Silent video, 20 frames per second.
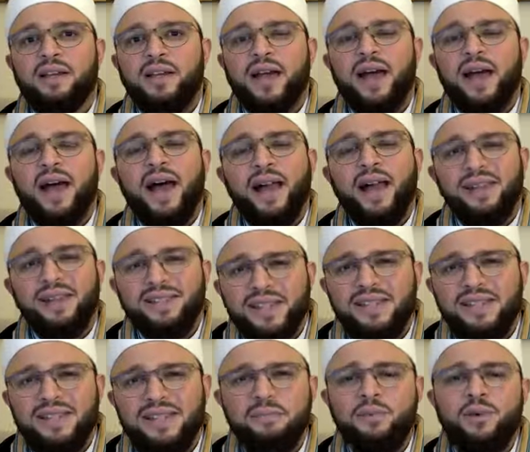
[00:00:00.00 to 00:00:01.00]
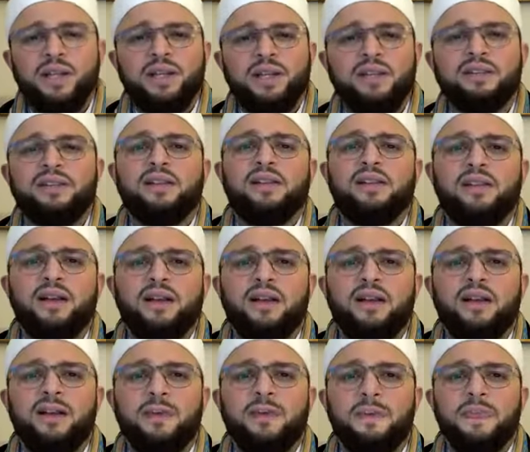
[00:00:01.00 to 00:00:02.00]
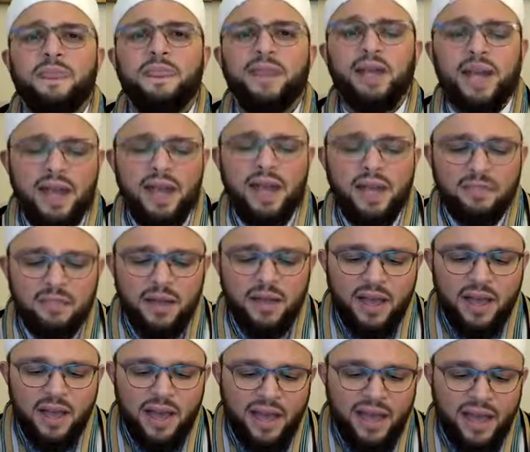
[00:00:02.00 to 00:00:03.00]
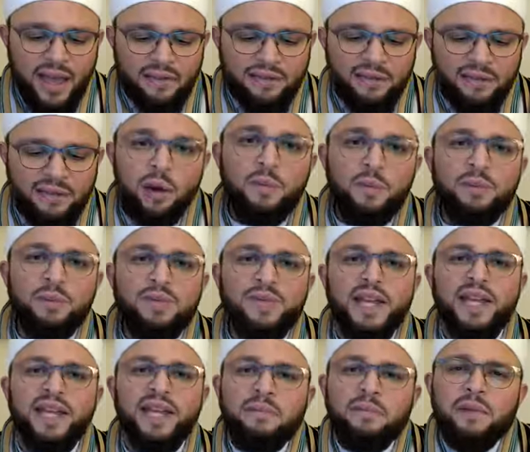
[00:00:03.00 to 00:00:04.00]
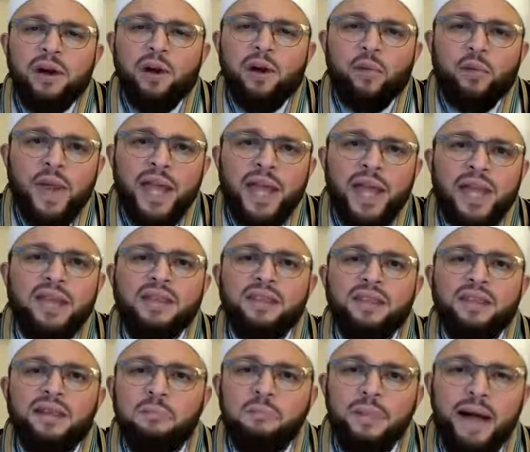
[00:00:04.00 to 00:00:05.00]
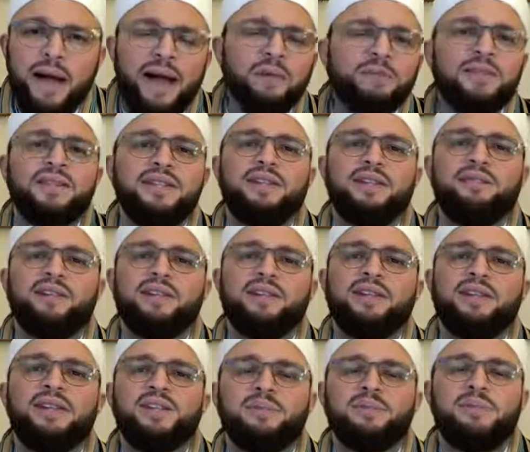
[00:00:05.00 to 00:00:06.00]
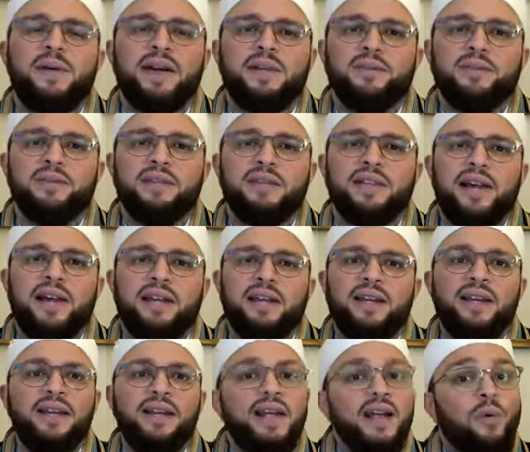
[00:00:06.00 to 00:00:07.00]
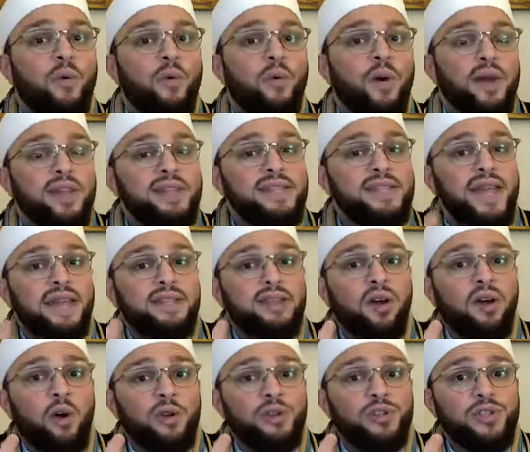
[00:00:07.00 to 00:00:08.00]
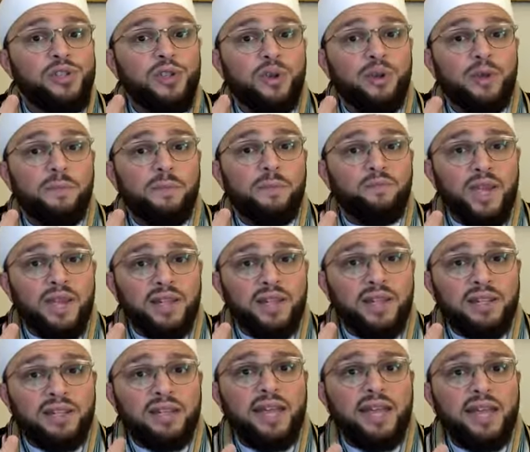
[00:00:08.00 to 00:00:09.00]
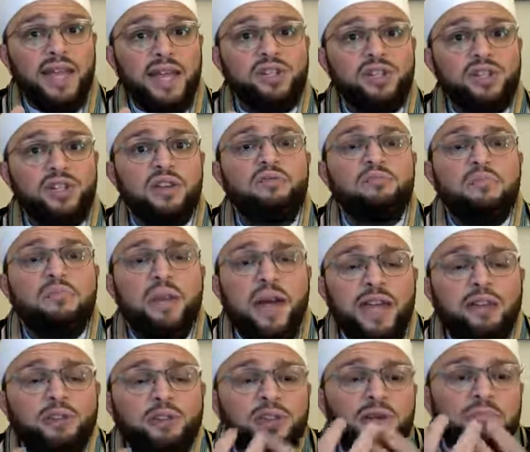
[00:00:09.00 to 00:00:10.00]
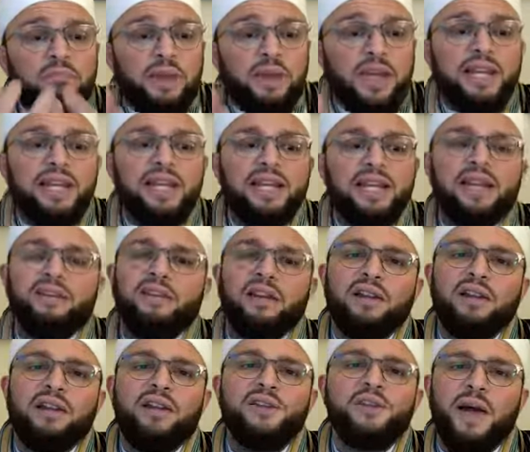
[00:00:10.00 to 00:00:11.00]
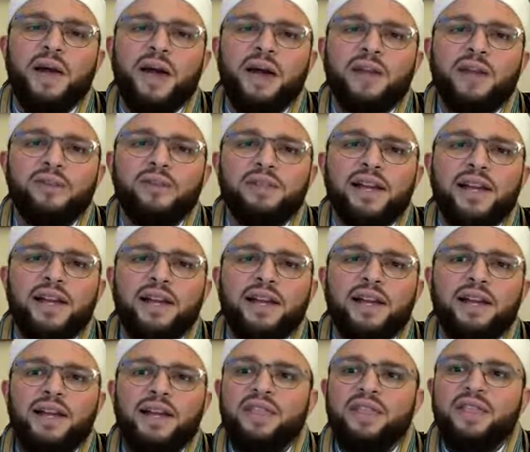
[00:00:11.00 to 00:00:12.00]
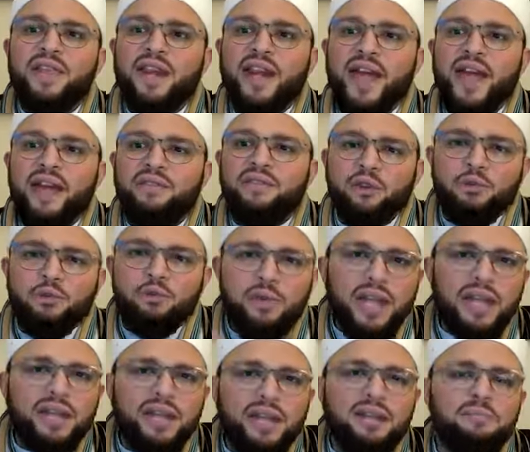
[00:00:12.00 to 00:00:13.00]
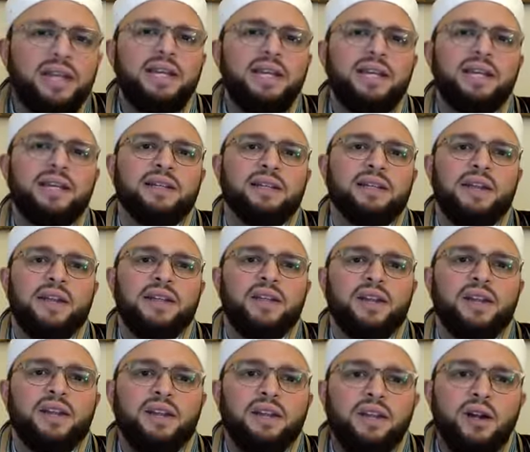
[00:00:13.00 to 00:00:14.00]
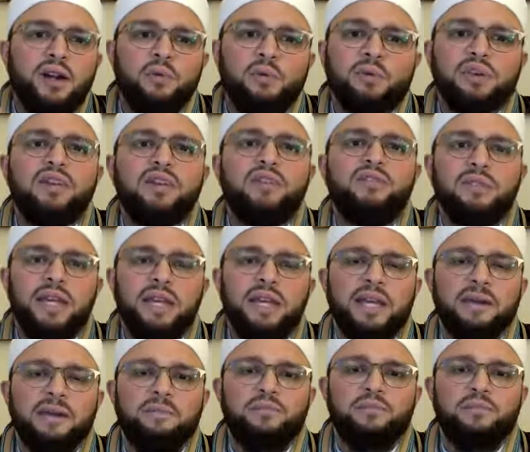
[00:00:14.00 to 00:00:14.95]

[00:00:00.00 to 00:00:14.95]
Ahtasibu inda Allah. That I have hopes and I'm awaiting the bounties of Allah subhanahu wa ta'ala. What is that also? An indication of my good opinion of Allah subhanahu wa ta'ala. That I have a great opinion that Allah will give me.